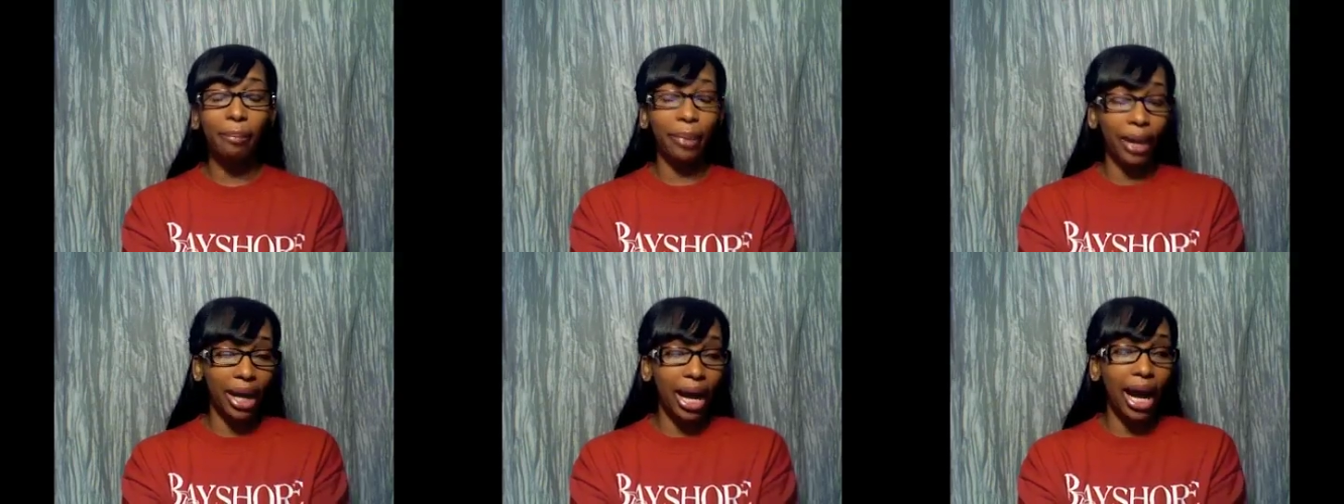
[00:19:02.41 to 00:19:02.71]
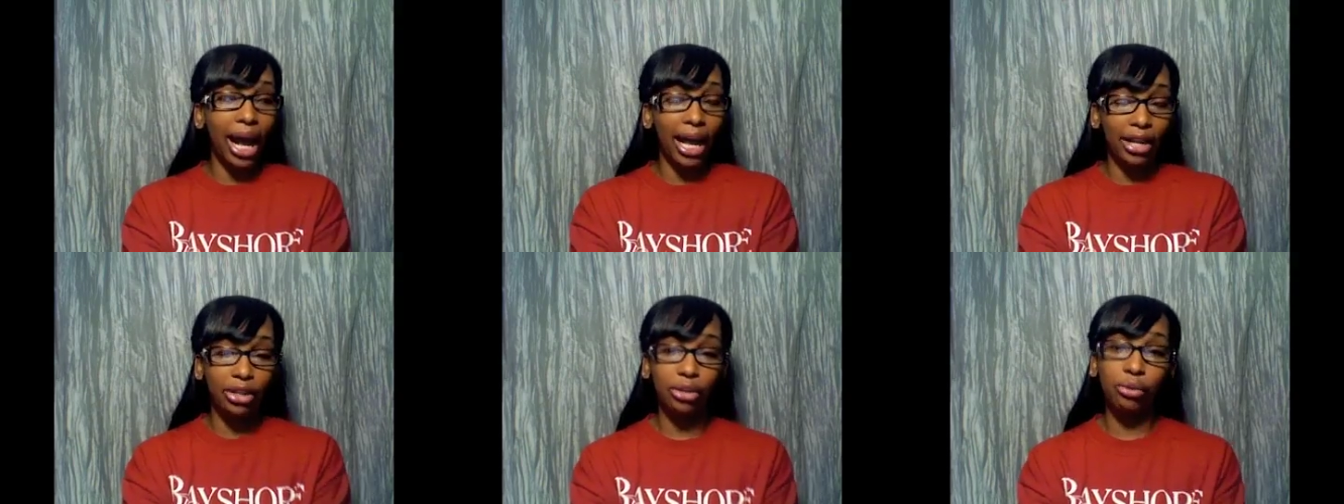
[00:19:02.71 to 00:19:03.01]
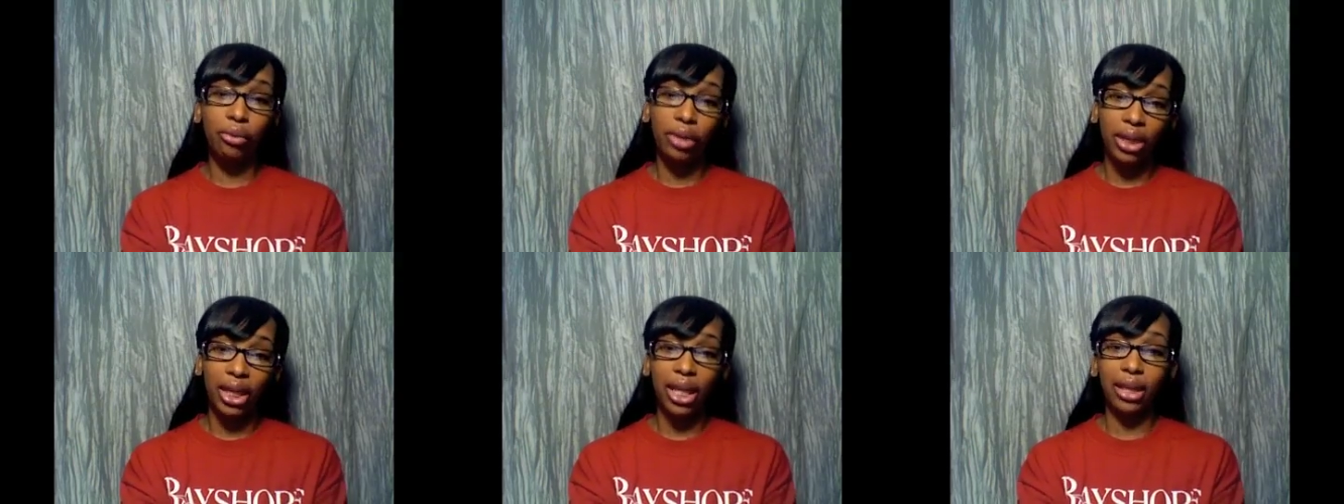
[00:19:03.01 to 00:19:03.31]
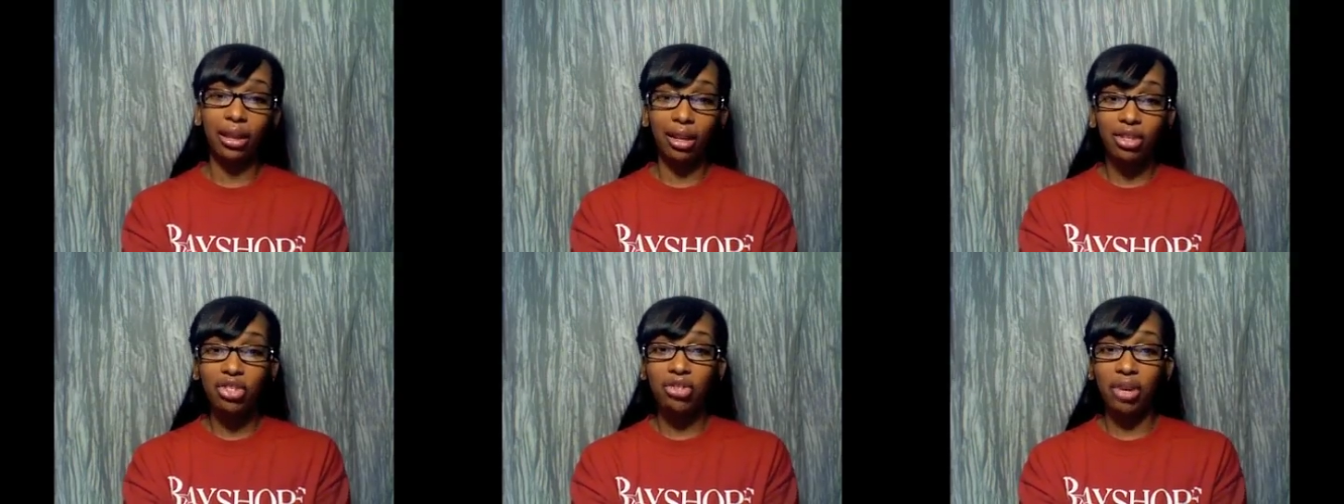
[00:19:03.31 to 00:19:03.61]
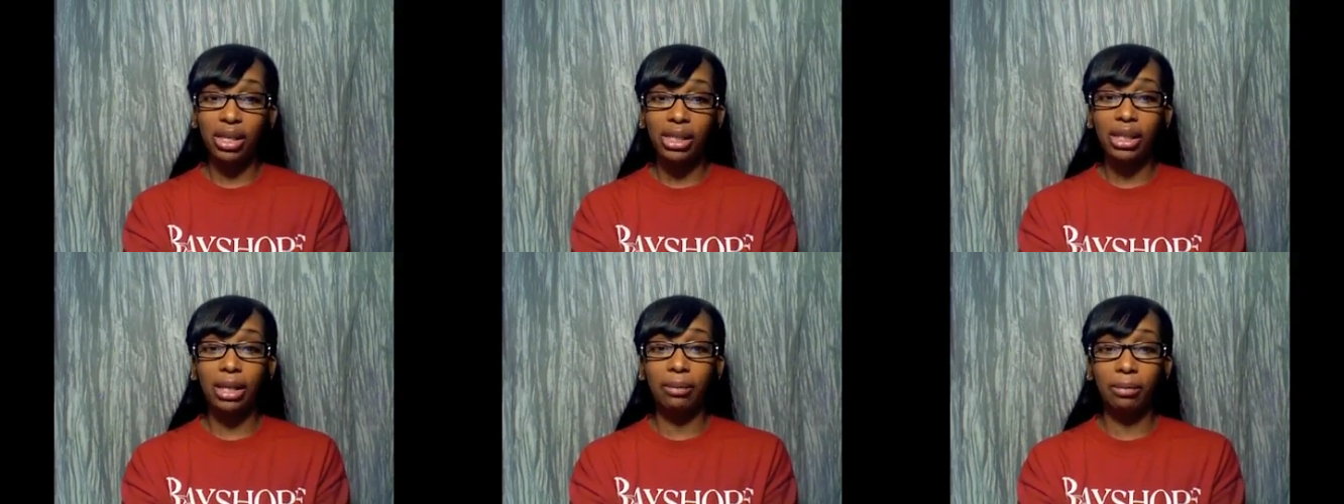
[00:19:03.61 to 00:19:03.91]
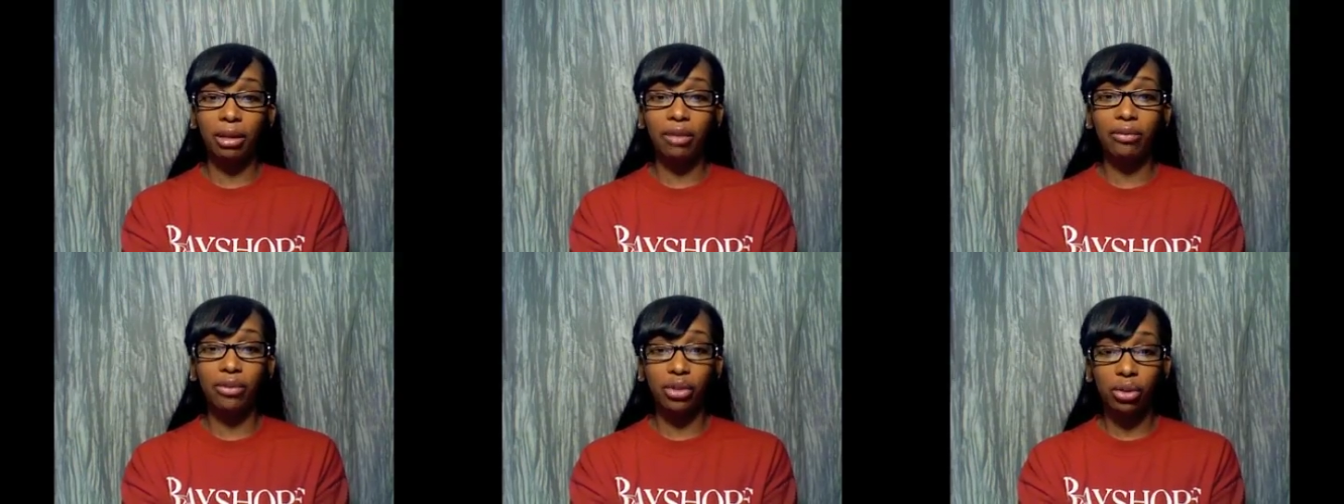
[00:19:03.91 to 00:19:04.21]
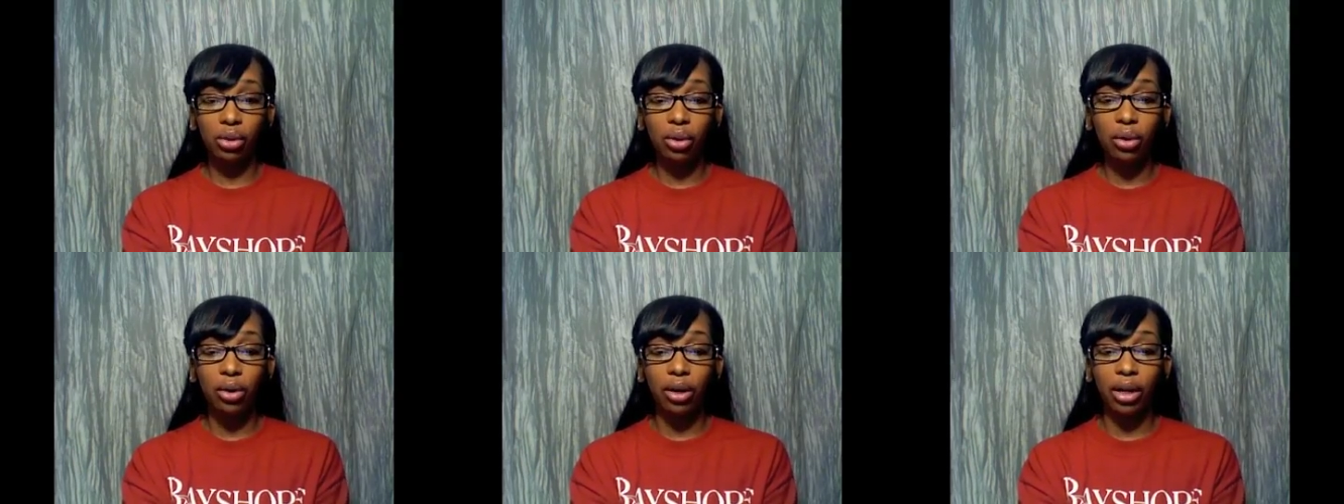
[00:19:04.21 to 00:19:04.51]
but I do think that trust can be
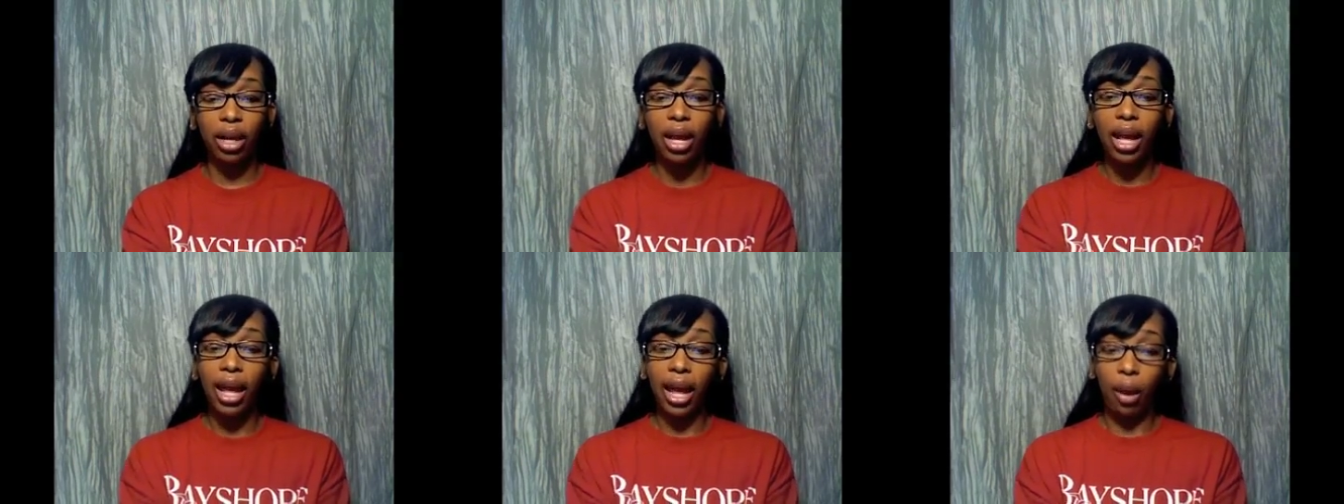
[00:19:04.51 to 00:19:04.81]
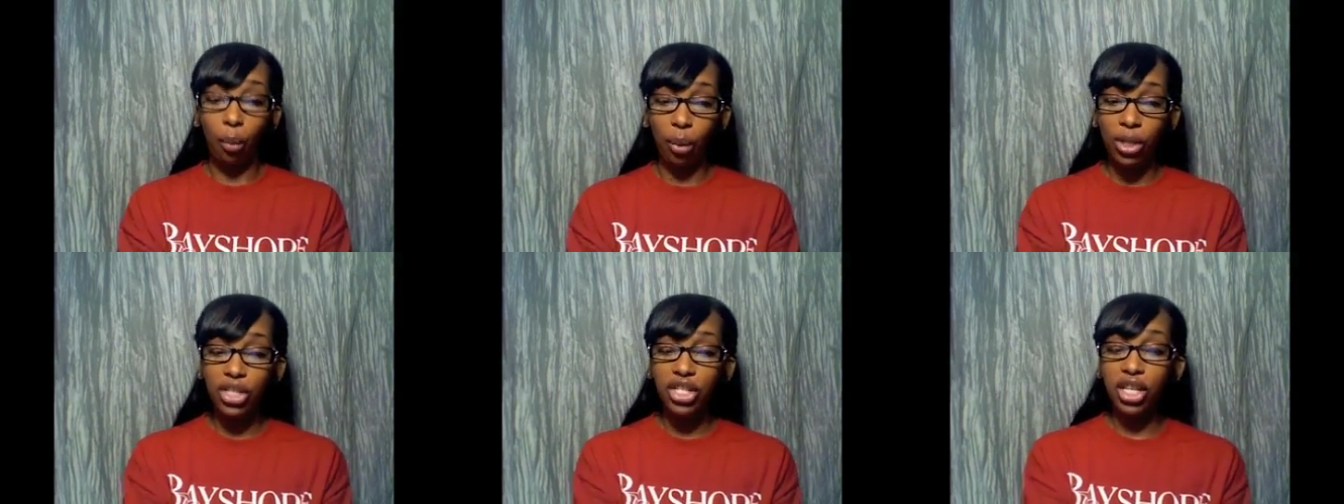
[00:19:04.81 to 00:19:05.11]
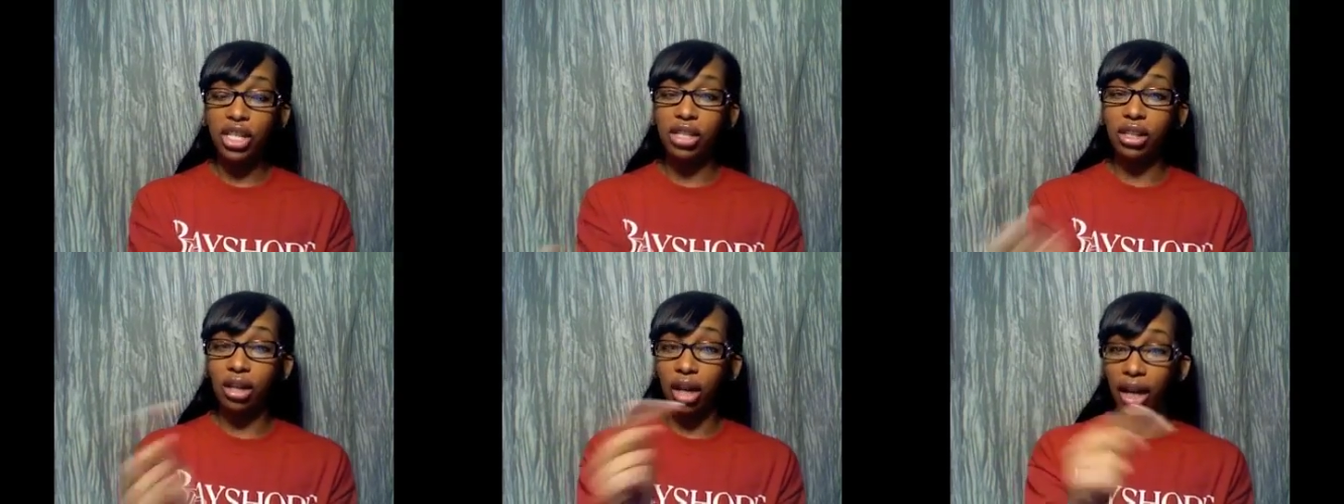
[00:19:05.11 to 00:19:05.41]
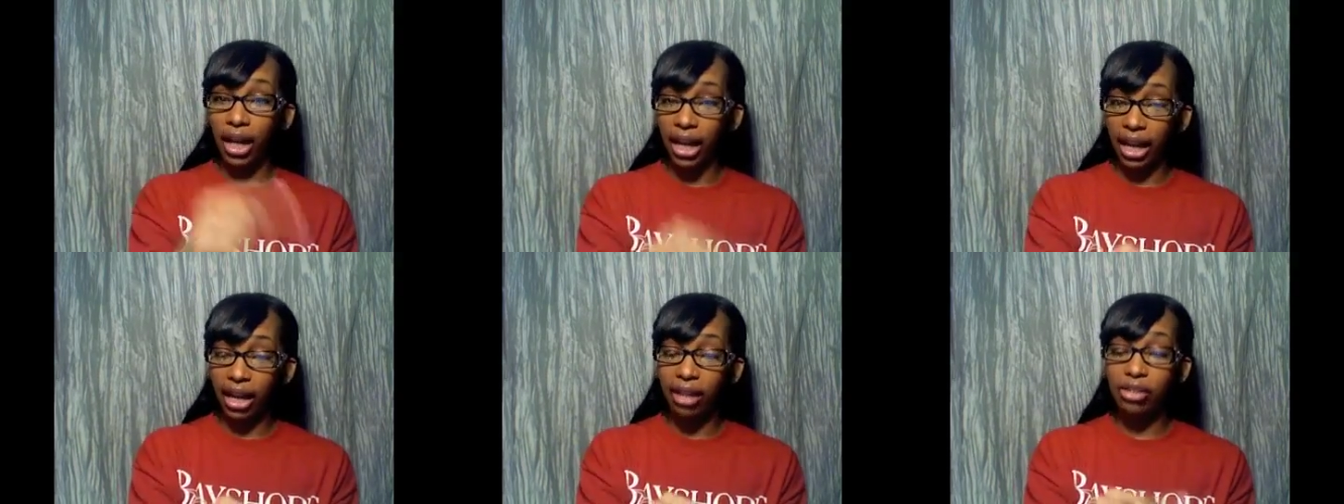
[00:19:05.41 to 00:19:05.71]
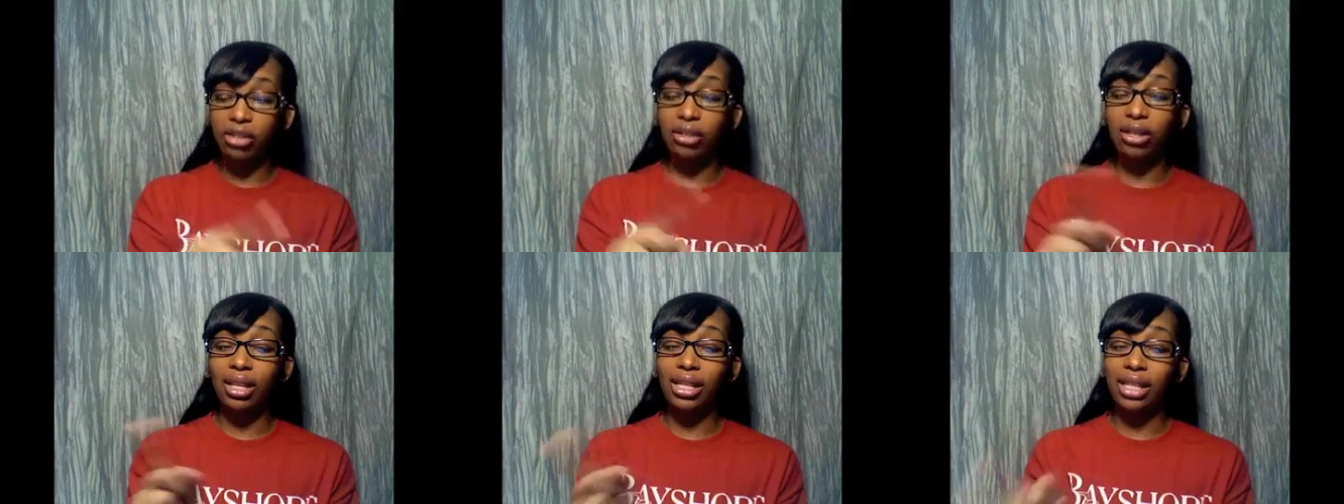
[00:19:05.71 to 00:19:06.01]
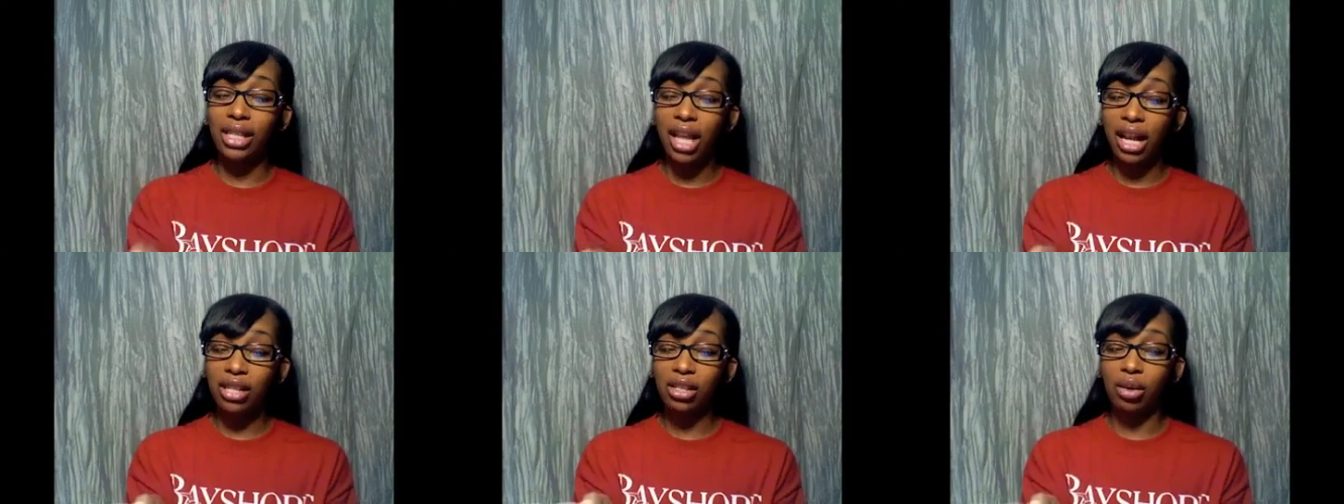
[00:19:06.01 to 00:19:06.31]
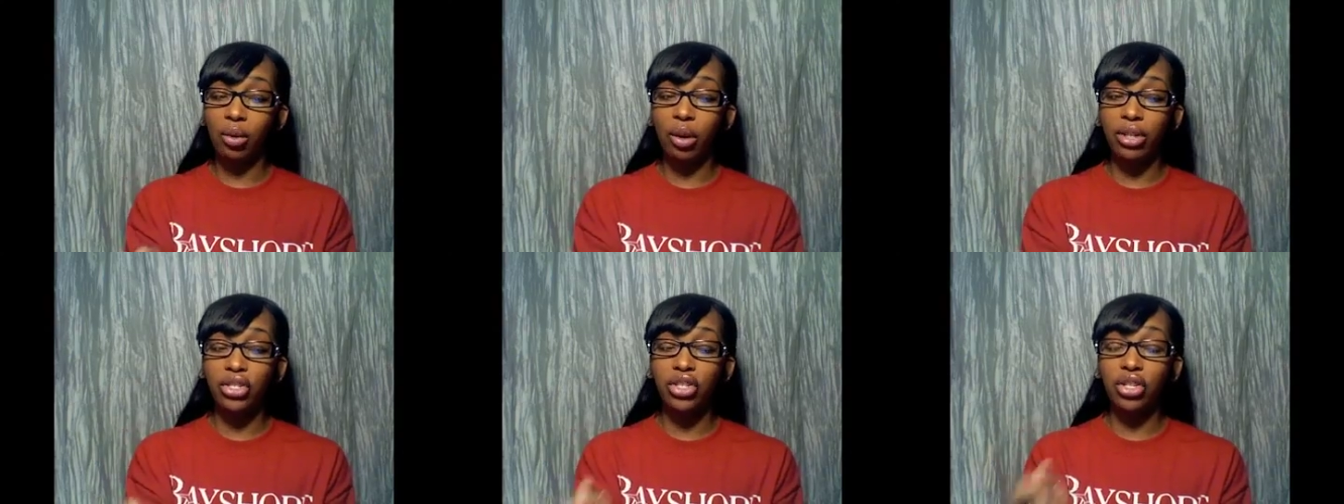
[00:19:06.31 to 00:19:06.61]
restored, which is going to answer this next
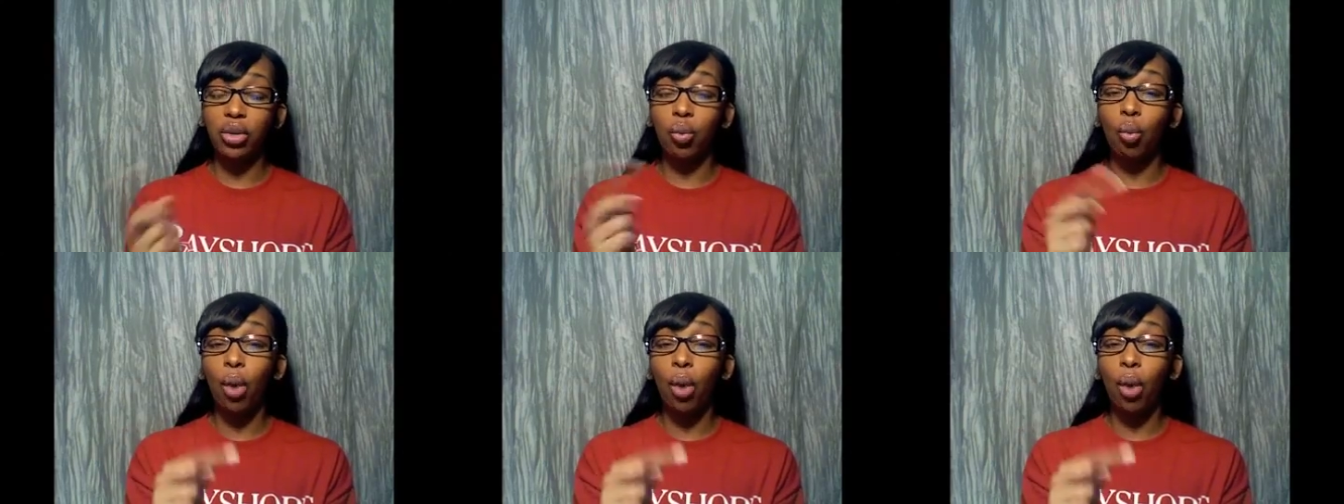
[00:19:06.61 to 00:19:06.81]
question.